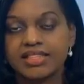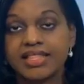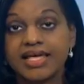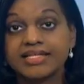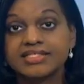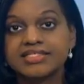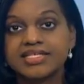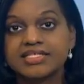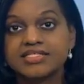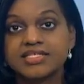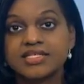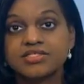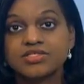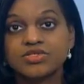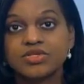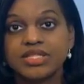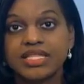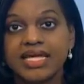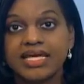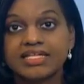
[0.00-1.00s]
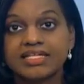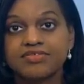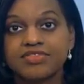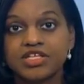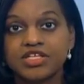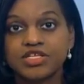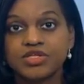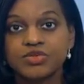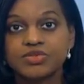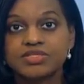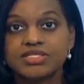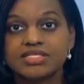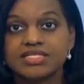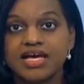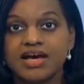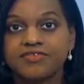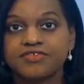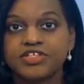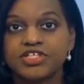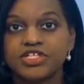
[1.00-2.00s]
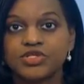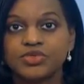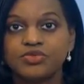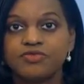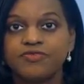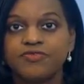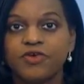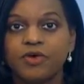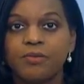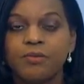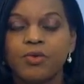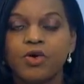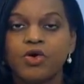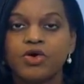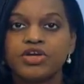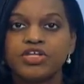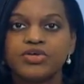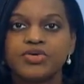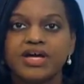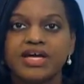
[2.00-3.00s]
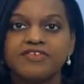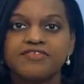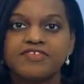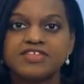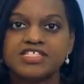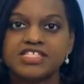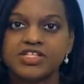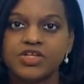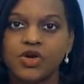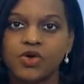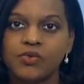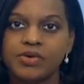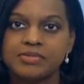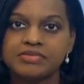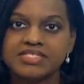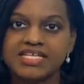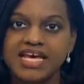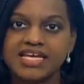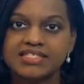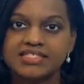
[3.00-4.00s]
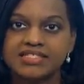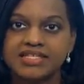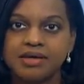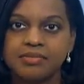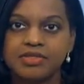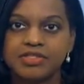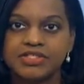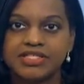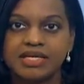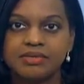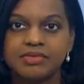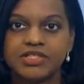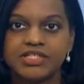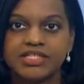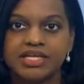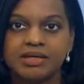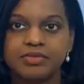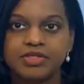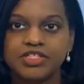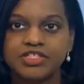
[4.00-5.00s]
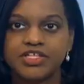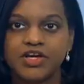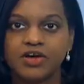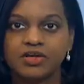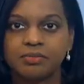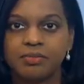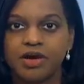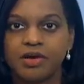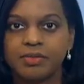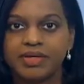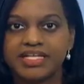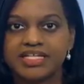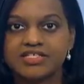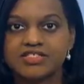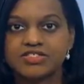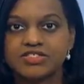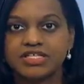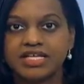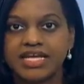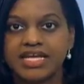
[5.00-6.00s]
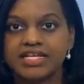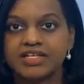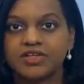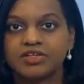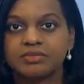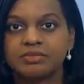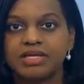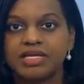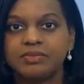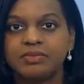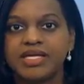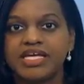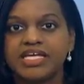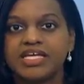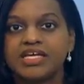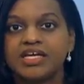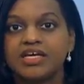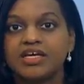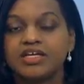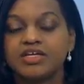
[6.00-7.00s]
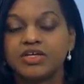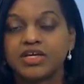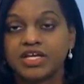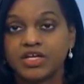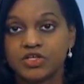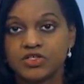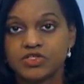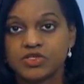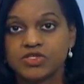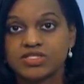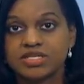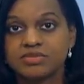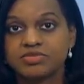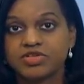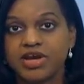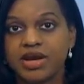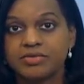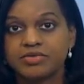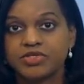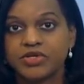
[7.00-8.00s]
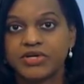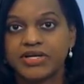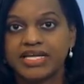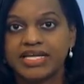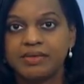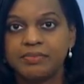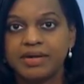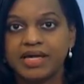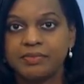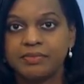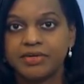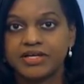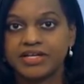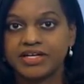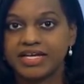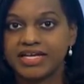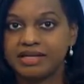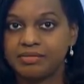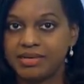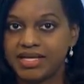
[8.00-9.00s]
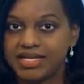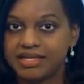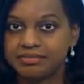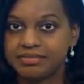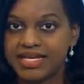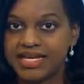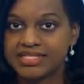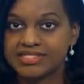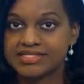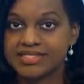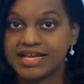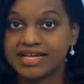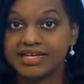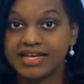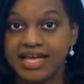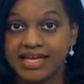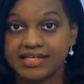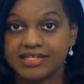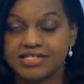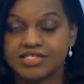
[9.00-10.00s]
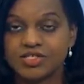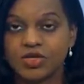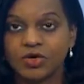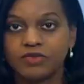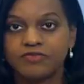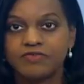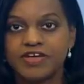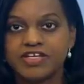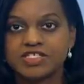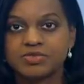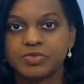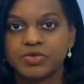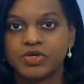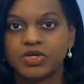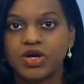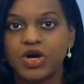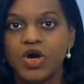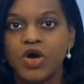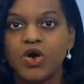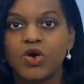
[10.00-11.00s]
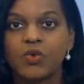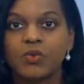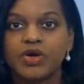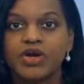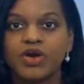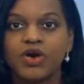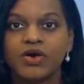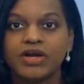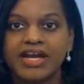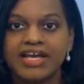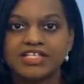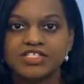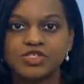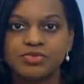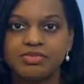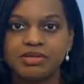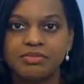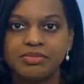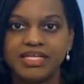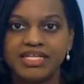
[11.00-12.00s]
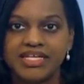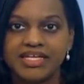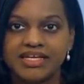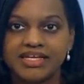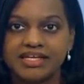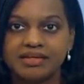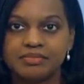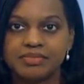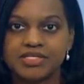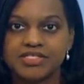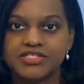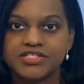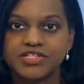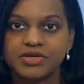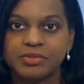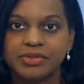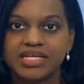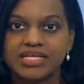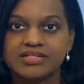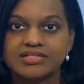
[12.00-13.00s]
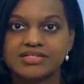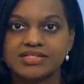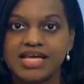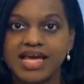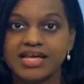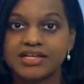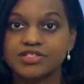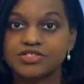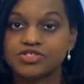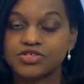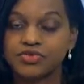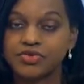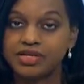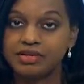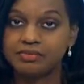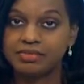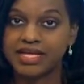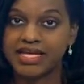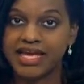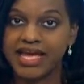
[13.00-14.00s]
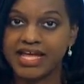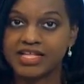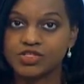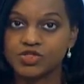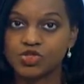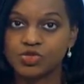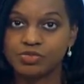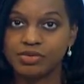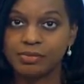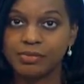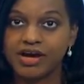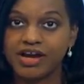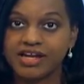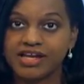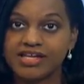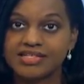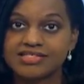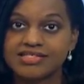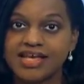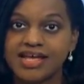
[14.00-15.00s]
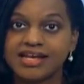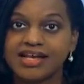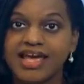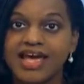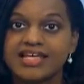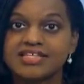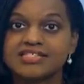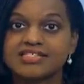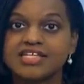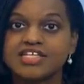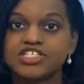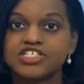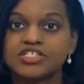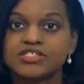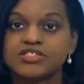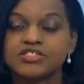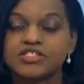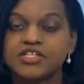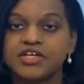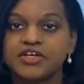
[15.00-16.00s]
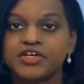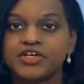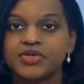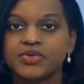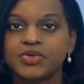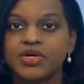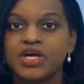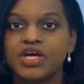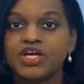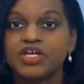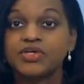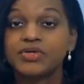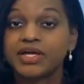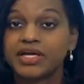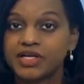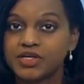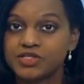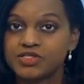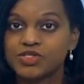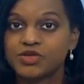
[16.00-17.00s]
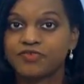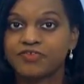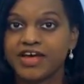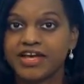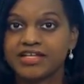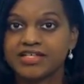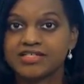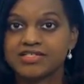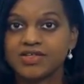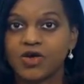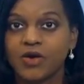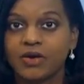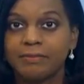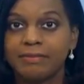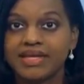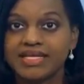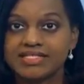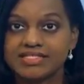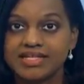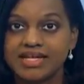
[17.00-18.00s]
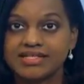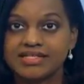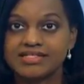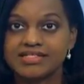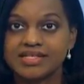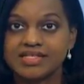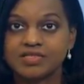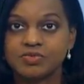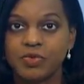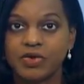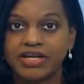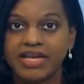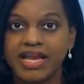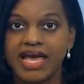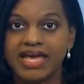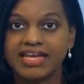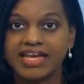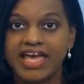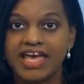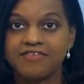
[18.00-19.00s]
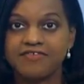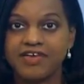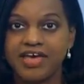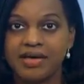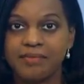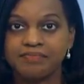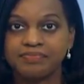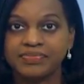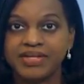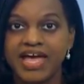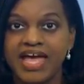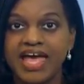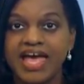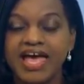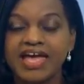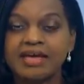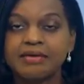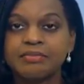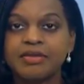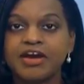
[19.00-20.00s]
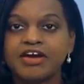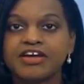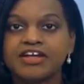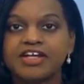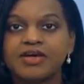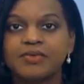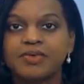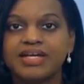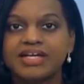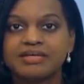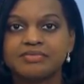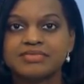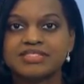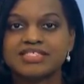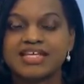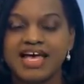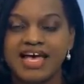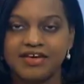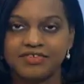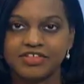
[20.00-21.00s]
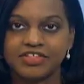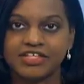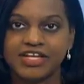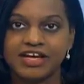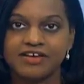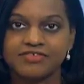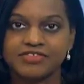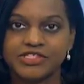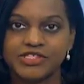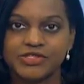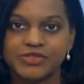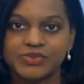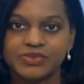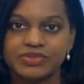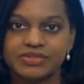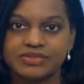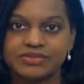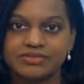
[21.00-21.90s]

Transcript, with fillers: That takes us to the end of the news this afternoon. For more, you can visit our website www.barbadostoday.bb. You can also subscribe to our e-paper, email updates, and like us on Facebook. We're on Izumi Media in bus terminals and screenplay at supermarkets and gas stations near you. You can also find us on Mix 96.9 FM. I am Mariclaire Williams. Have a good afternoon.